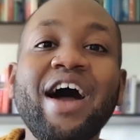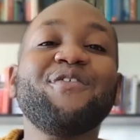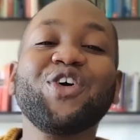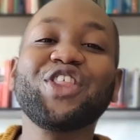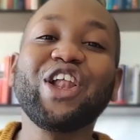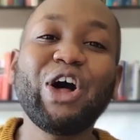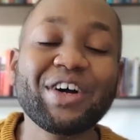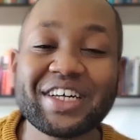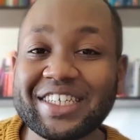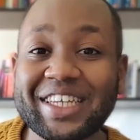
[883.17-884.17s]
For the
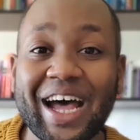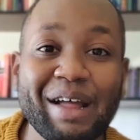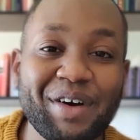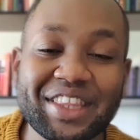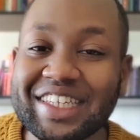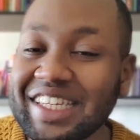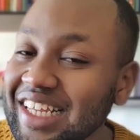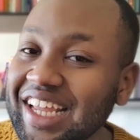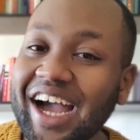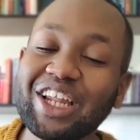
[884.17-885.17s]
longest time on the
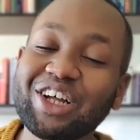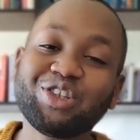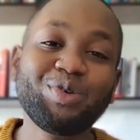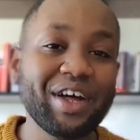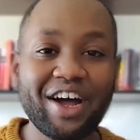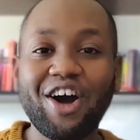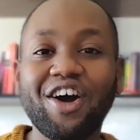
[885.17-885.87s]
TL, on Twitter,